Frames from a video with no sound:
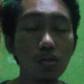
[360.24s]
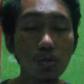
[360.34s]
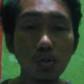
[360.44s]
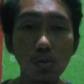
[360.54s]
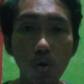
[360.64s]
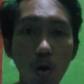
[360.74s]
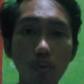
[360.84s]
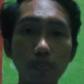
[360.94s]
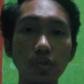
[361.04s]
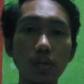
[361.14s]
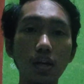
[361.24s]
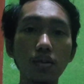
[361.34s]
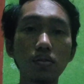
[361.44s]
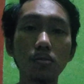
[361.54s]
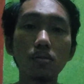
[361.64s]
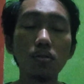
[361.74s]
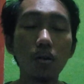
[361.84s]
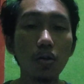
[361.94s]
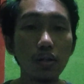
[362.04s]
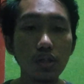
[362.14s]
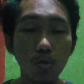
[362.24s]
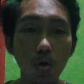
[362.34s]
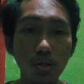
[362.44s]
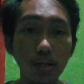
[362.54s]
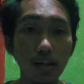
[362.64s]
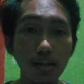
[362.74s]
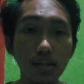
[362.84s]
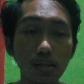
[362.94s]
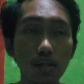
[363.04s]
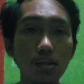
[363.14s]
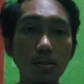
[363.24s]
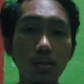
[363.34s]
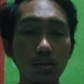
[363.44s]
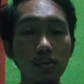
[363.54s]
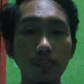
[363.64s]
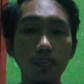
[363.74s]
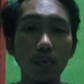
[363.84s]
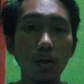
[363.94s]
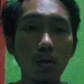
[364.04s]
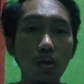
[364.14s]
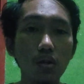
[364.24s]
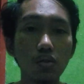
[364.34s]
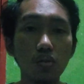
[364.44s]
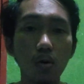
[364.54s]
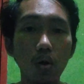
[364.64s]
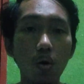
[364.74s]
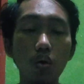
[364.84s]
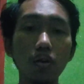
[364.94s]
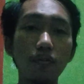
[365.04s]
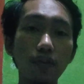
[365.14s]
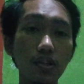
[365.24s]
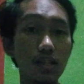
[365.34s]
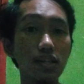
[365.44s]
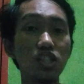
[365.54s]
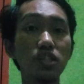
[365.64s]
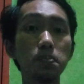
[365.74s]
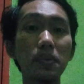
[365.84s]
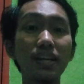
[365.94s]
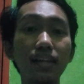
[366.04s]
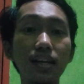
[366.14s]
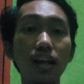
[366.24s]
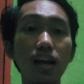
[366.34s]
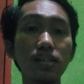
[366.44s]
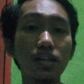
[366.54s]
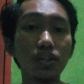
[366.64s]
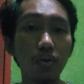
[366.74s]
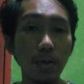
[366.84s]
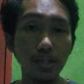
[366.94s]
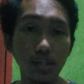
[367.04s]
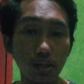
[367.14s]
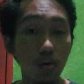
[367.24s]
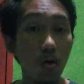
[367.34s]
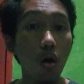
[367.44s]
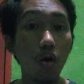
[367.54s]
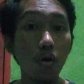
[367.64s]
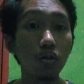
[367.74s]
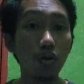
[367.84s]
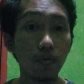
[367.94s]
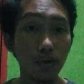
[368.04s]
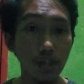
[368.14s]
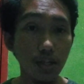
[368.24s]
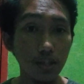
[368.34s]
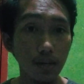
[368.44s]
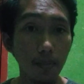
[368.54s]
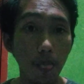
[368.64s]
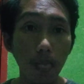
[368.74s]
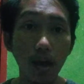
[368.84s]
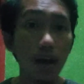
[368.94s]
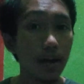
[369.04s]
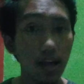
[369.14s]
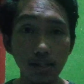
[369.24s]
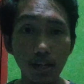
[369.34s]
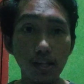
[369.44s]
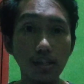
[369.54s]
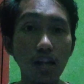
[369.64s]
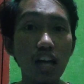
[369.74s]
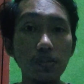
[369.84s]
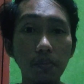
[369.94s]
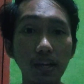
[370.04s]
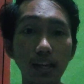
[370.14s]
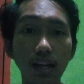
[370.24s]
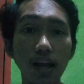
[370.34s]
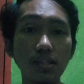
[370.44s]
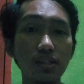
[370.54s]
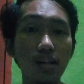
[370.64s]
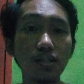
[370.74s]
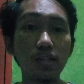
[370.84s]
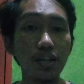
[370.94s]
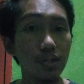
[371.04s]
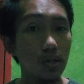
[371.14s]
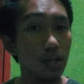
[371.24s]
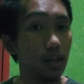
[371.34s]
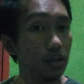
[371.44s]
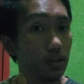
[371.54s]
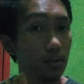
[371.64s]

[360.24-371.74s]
scopes in discourse analysis. So the first is speaking as interaction or conversation. Next is speaking as transactional